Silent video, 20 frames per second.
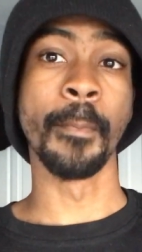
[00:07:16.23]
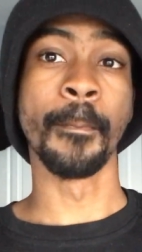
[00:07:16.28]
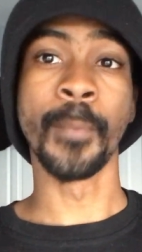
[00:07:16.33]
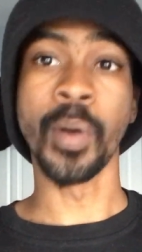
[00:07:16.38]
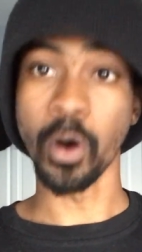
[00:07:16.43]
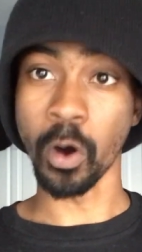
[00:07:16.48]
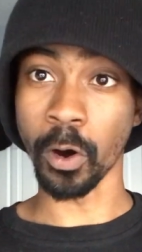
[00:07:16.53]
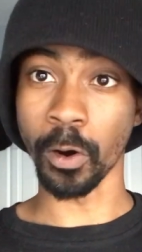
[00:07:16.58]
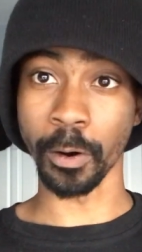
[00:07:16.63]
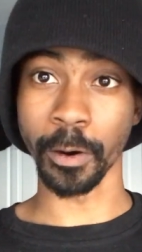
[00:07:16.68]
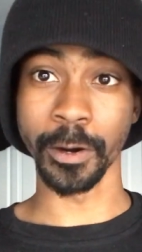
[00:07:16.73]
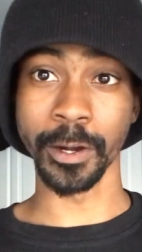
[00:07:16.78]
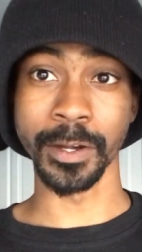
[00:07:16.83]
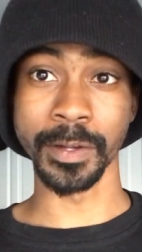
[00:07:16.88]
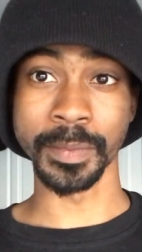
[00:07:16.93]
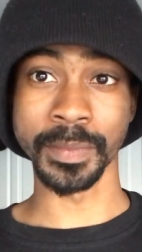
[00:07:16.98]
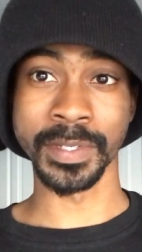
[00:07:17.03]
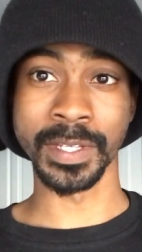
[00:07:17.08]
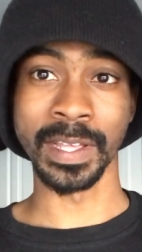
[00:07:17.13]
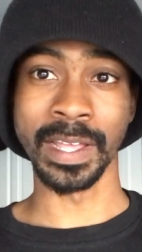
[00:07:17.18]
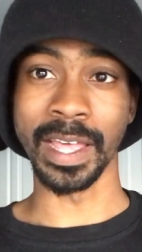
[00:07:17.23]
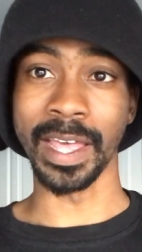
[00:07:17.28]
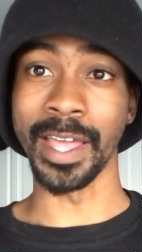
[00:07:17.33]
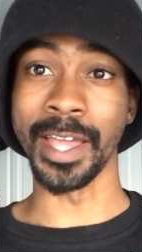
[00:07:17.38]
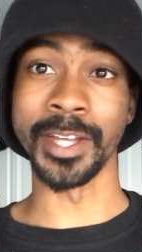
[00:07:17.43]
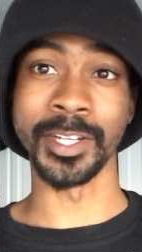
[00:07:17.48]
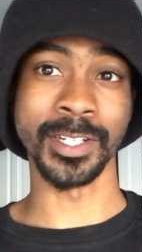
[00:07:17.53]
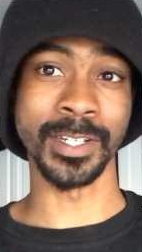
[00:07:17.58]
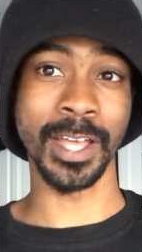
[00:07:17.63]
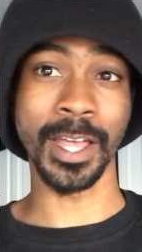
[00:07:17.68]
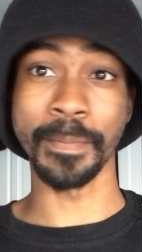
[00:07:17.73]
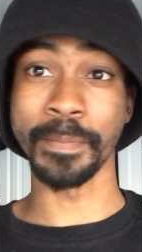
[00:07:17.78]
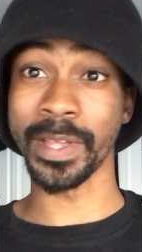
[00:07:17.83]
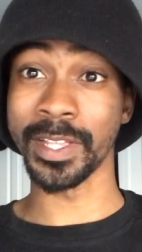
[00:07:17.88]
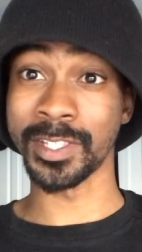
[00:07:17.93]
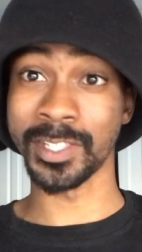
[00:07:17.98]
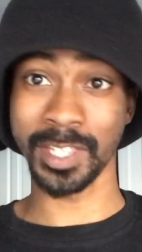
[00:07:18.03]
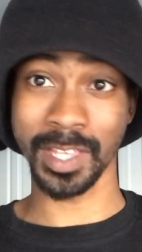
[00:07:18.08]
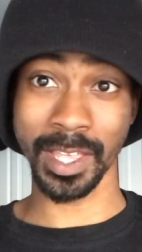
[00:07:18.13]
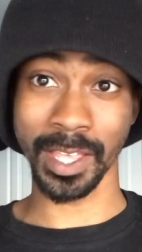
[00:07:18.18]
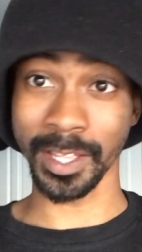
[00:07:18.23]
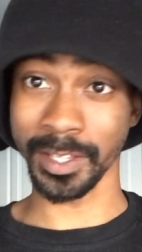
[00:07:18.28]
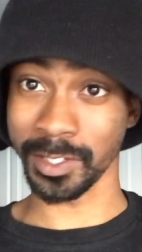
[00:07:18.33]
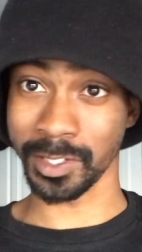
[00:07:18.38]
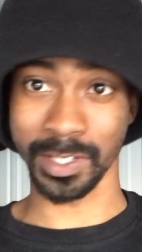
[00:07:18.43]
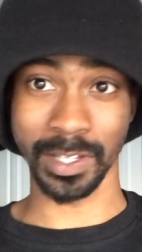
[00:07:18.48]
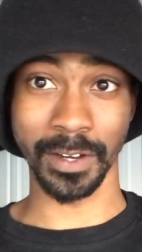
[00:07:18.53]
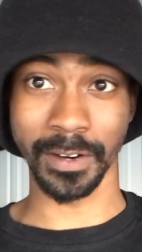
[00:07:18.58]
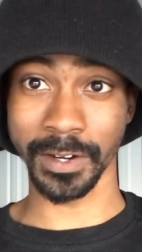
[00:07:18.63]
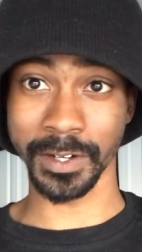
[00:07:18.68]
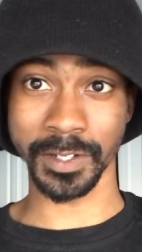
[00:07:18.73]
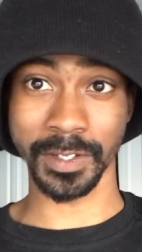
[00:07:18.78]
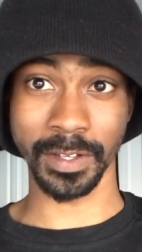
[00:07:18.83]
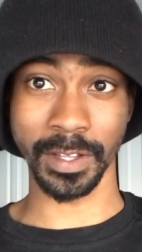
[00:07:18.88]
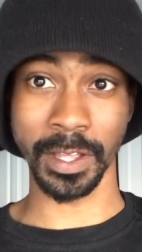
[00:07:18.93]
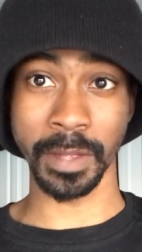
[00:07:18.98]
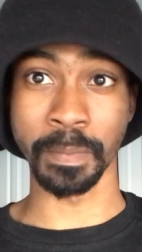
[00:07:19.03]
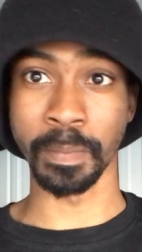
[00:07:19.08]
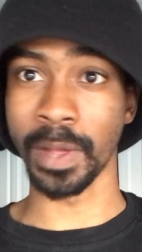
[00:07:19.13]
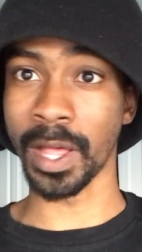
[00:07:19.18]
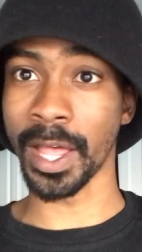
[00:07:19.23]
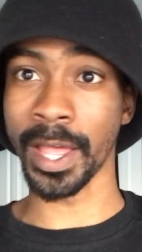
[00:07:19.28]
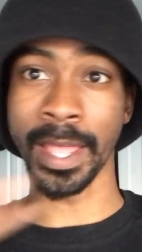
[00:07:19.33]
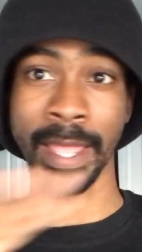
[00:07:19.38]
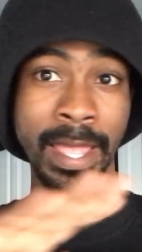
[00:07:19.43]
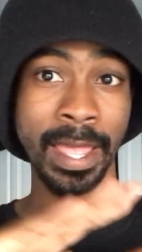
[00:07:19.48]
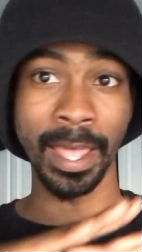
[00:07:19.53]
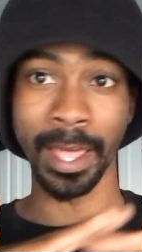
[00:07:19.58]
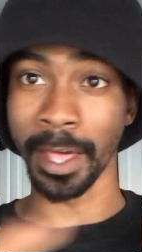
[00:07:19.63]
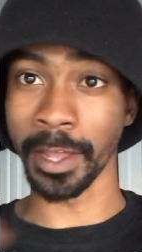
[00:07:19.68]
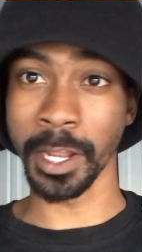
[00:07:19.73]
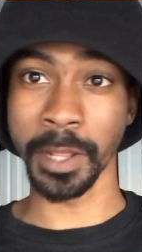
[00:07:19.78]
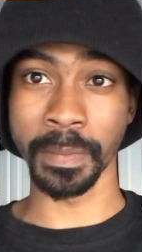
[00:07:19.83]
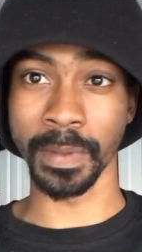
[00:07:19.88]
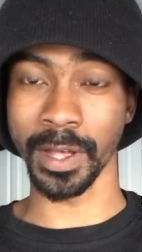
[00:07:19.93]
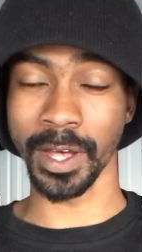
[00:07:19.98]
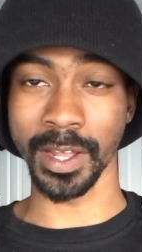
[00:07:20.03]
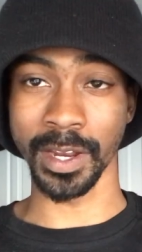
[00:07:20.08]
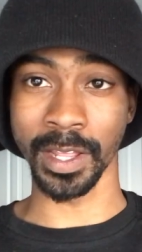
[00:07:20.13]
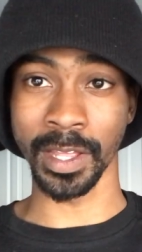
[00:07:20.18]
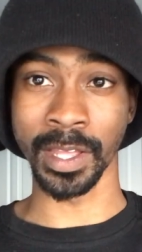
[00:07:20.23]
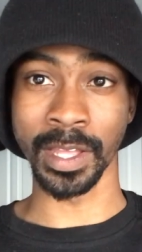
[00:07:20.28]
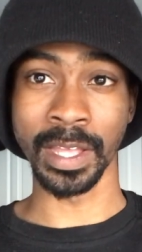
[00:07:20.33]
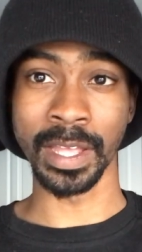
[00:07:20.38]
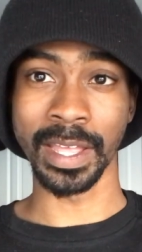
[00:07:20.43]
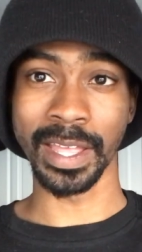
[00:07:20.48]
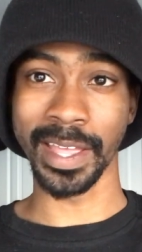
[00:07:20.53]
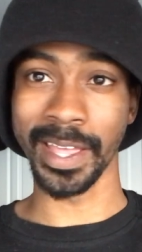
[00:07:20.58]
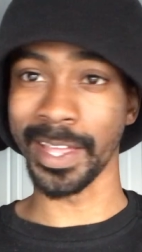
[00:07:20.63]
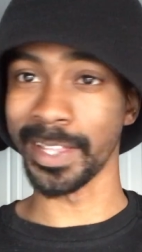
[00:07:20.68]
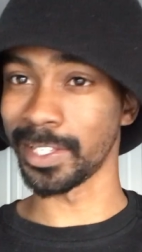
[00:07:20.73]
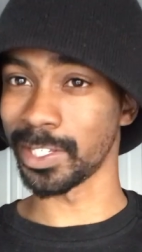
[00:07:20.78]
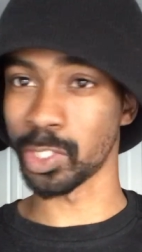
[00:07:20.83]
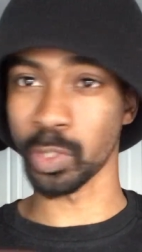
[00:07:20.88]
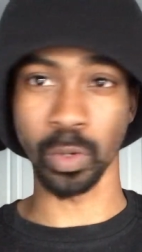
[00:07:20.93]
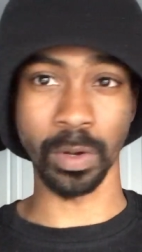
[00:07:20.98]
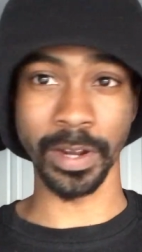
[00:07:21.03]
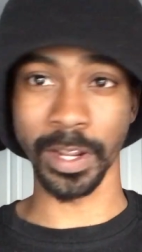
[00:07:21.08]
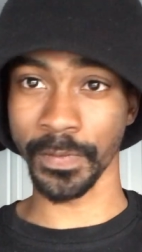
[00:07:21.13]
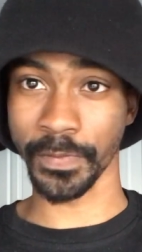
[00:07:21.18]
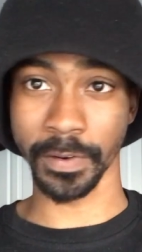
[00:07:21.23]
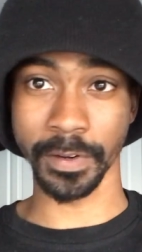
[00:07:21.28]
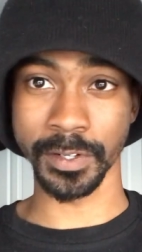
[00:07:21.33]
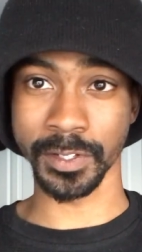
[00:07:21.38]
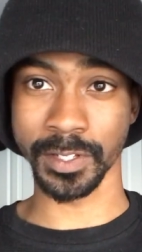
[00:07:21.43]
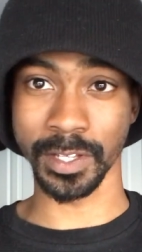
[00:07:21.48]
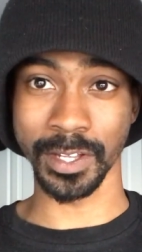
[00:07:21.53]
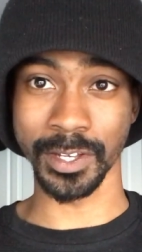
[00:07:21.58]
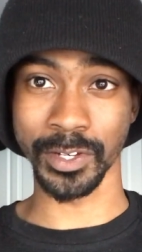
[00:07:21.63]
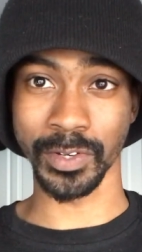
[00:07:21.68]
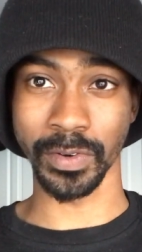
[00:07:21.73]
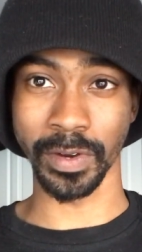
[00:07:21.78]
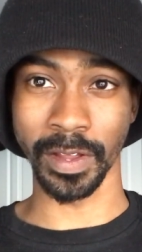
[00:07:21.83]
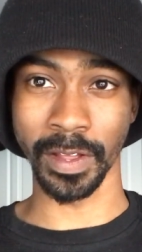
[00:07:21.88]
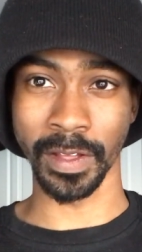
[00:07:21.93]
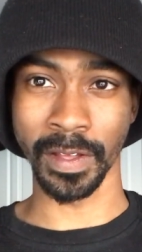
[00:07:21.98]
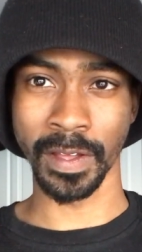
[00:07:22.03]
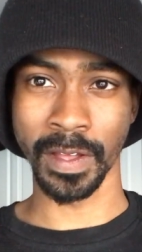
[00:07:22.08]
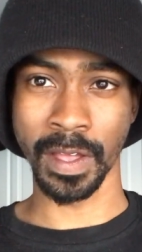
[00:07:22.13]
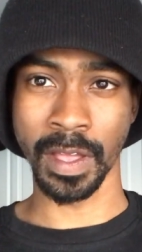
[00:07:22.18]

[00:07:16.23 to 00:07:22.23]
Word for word: poems, and should not be taken seriously by anybody in the 21st century.